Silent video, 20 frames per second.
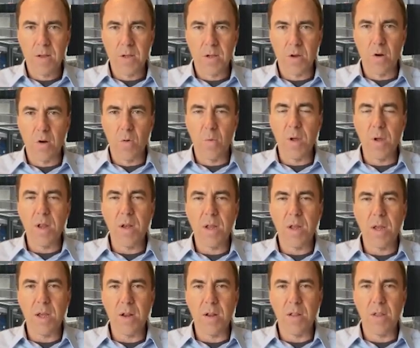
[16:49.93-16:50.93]
So we
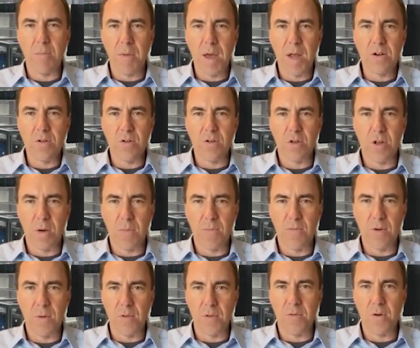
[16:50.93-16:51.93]
need the mentorship
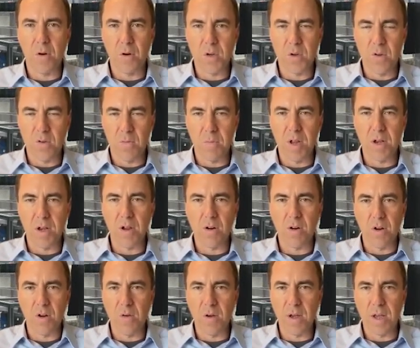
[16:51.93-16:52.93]
from the folks who have been here
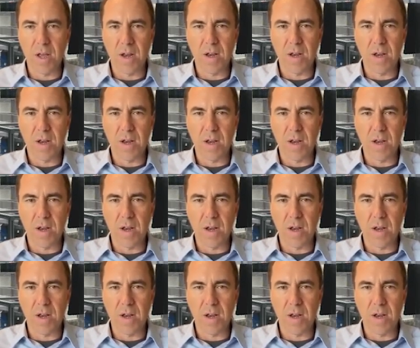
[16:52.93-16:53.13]
doing it,